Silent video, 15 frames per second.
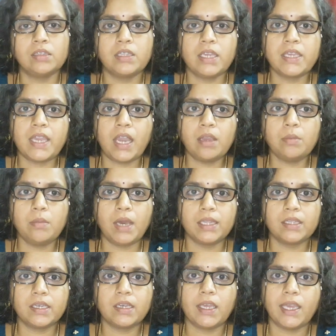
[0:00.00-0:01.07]
The young
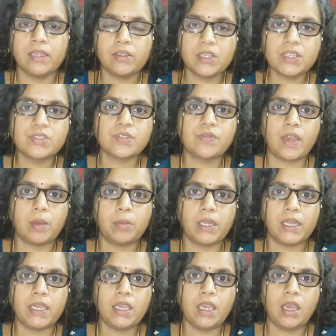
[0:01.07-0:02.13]
mother in this
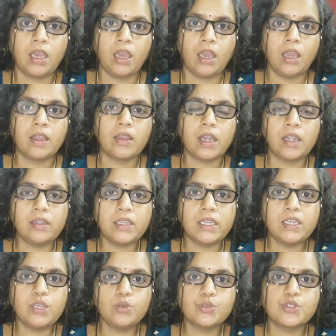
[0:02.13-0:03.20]
family
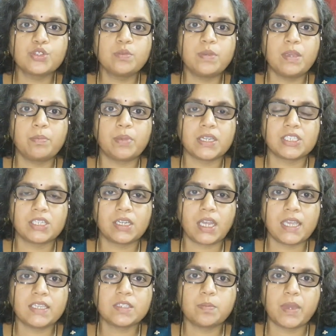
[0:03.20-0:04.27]
continues to be
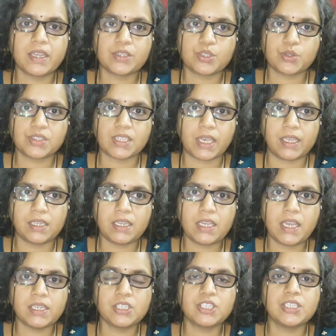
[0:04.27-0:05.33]
pressurized by
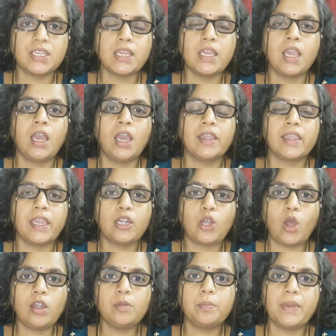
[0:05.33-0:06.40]
society and she
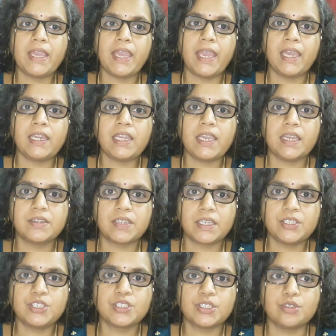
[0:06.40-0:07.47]
cannot pay any
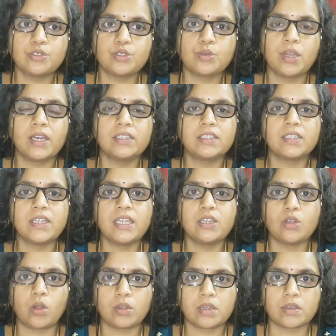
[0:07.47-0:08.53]
attention to her three
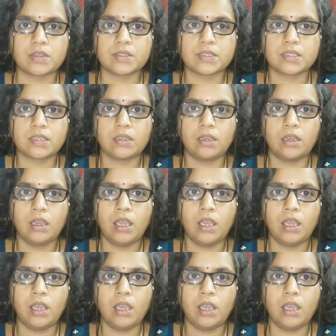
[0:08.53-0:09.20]
daughters.